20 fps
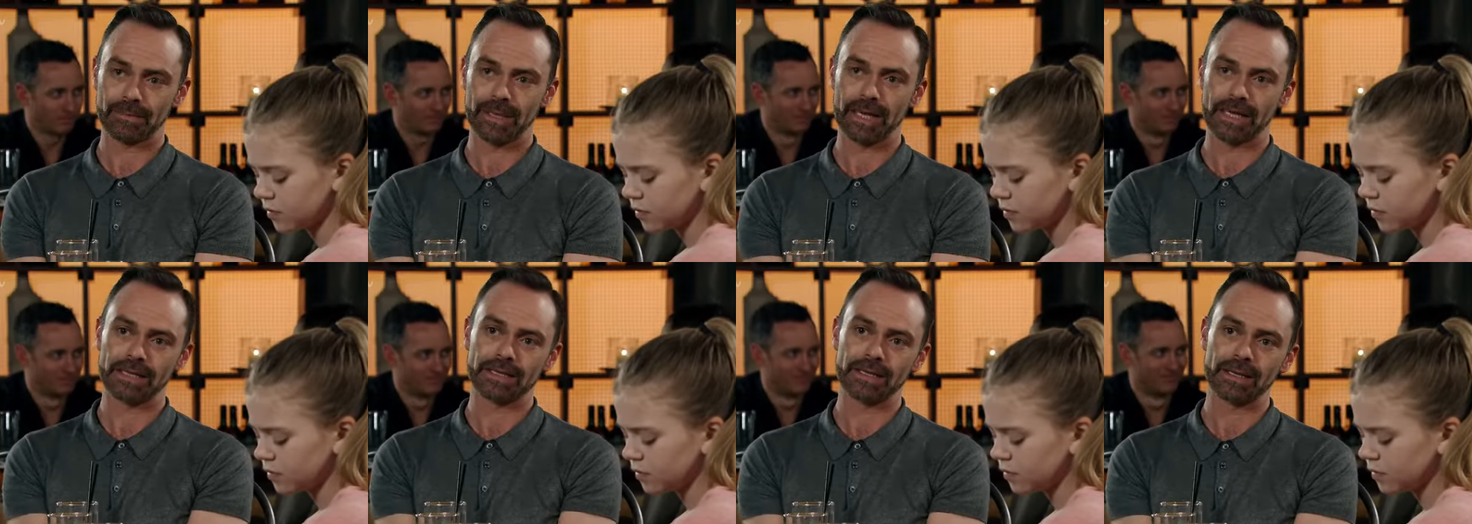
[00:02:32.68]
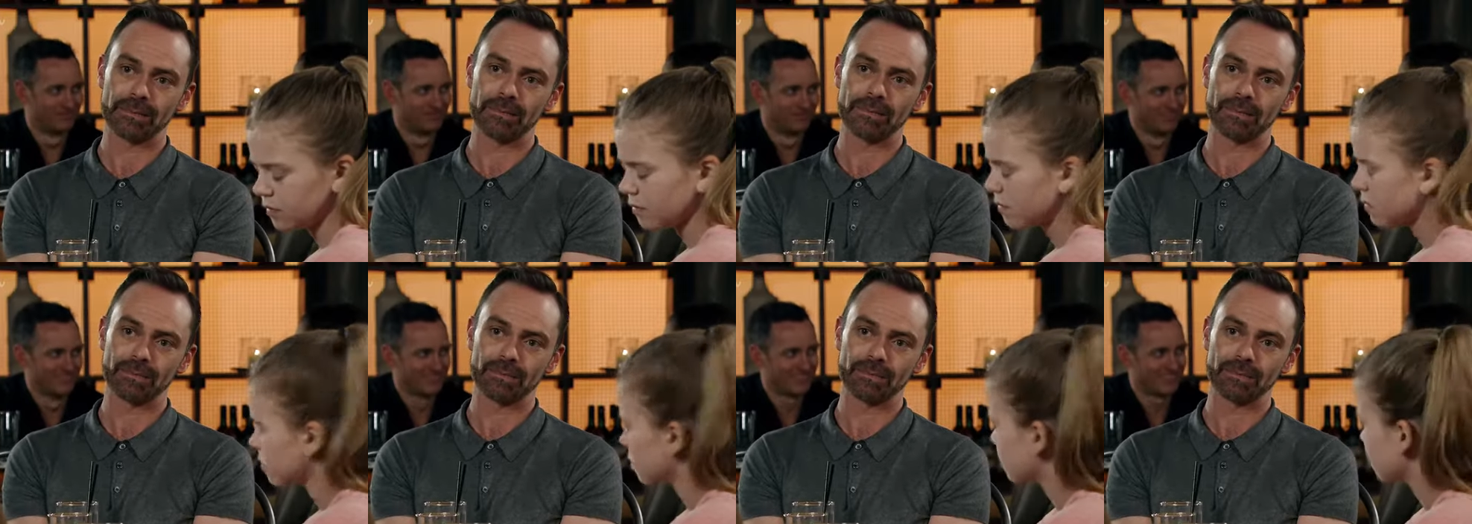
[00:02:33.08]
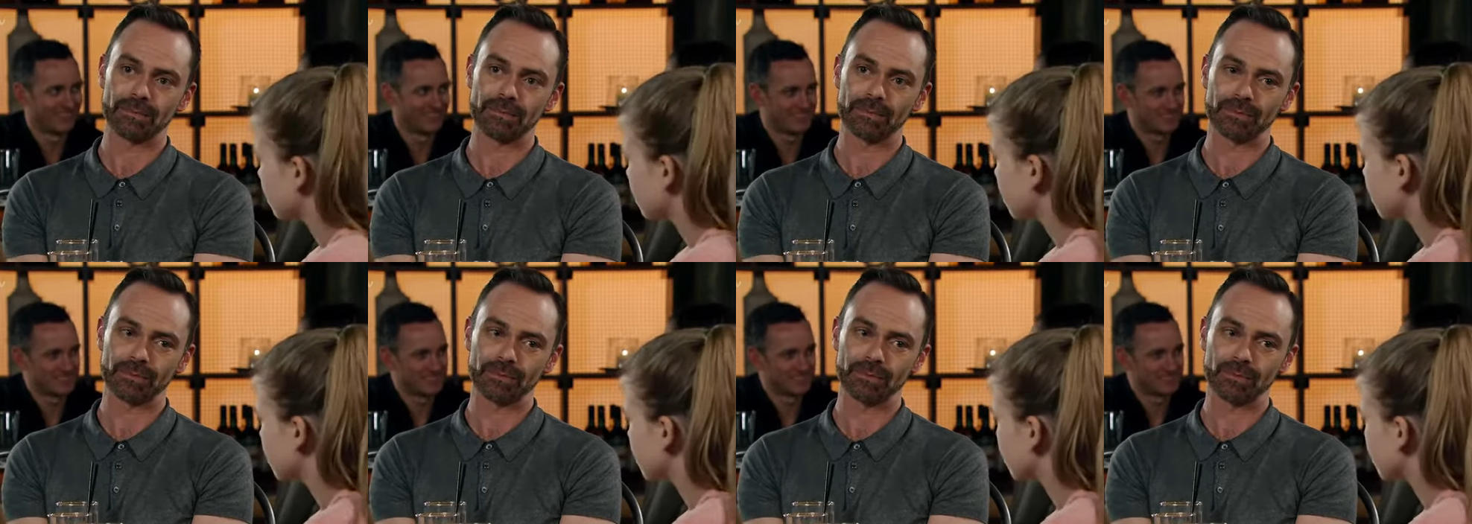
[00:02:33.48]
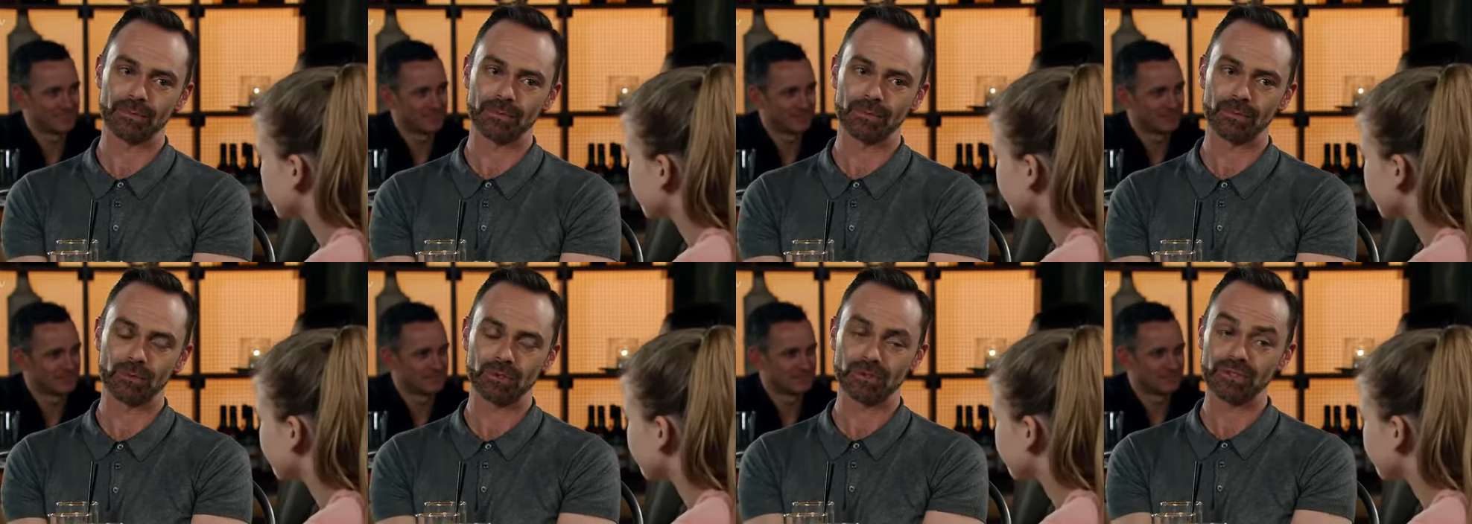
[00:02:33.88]
Speaker 1: And, um,
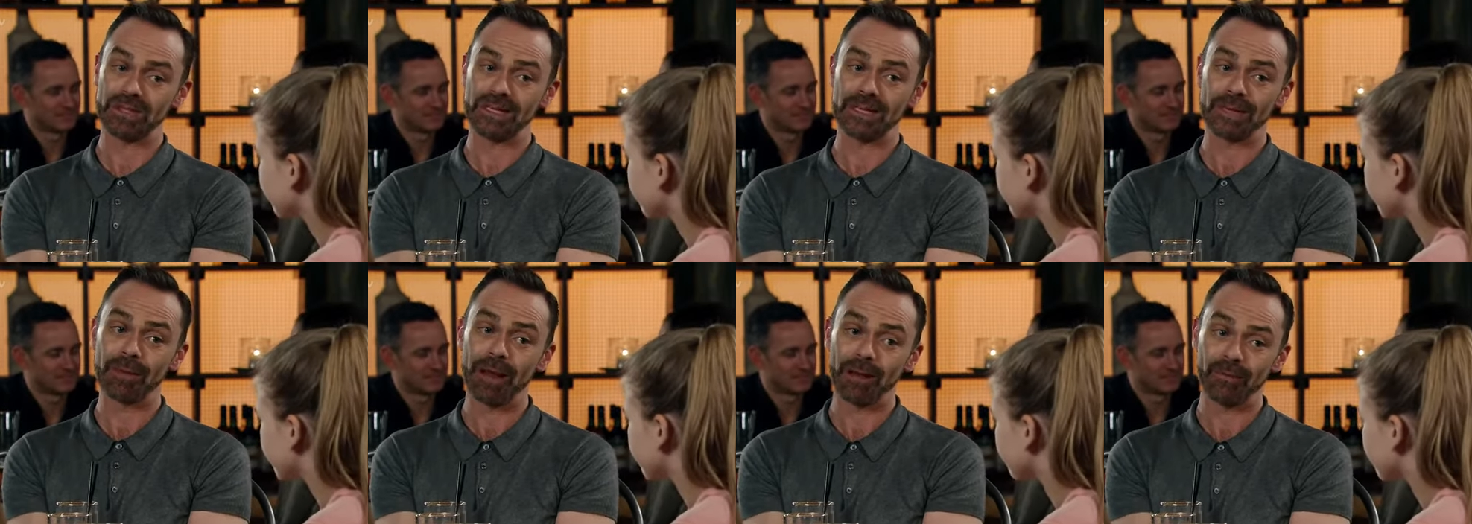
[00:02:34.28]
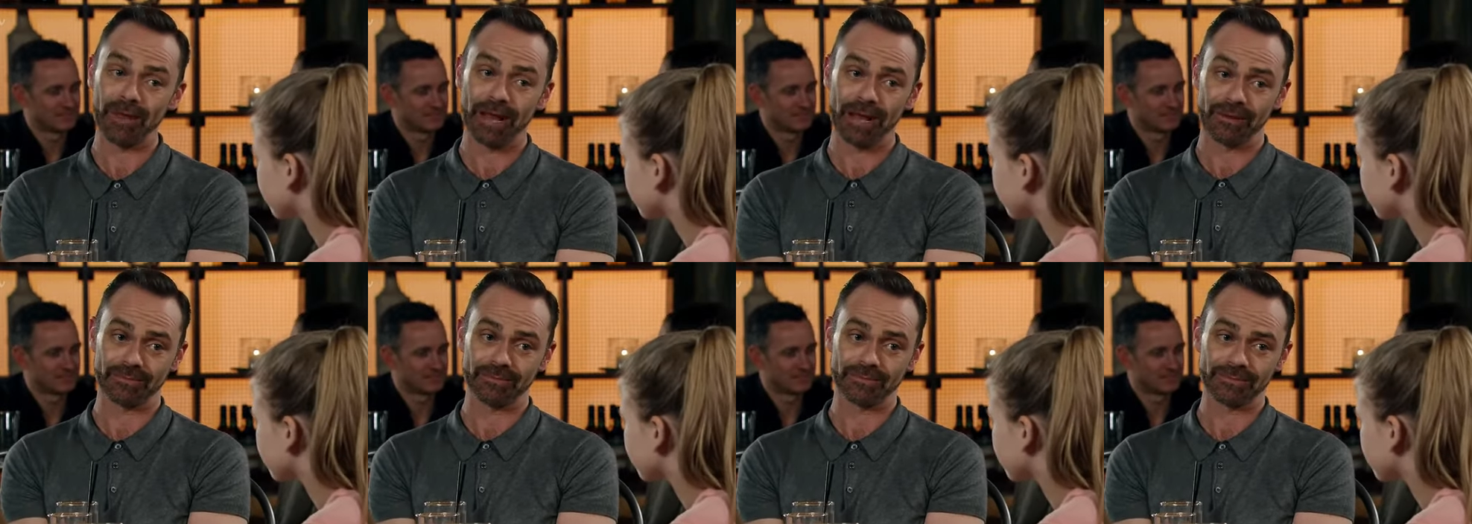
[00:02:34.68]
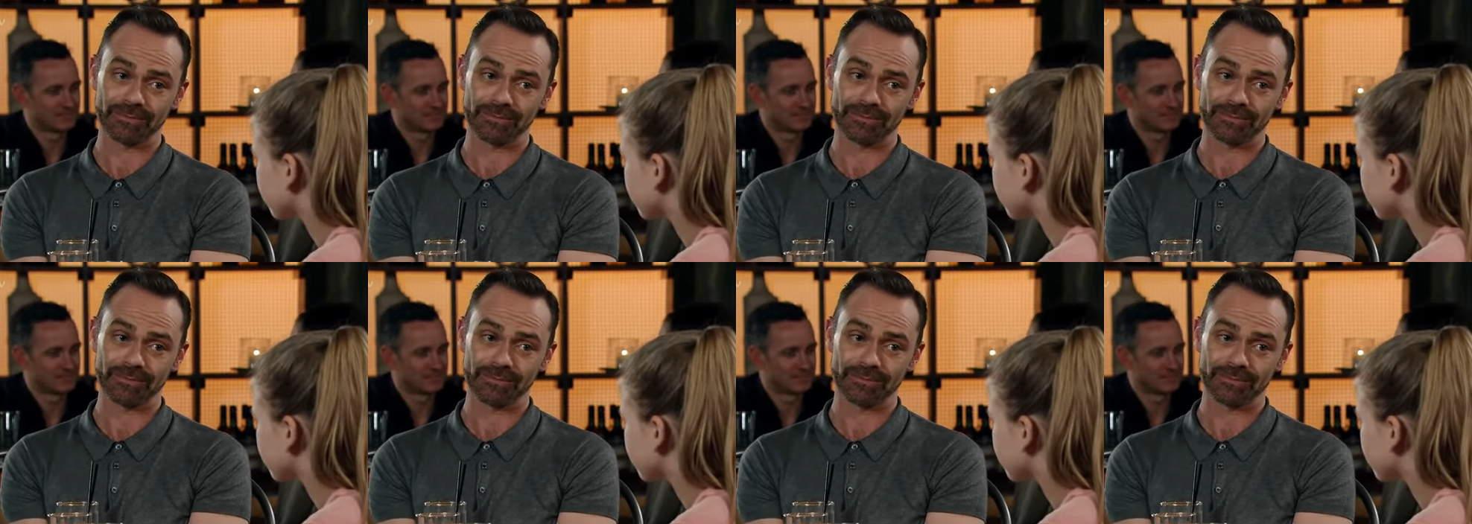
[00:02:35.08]
what do you think about that?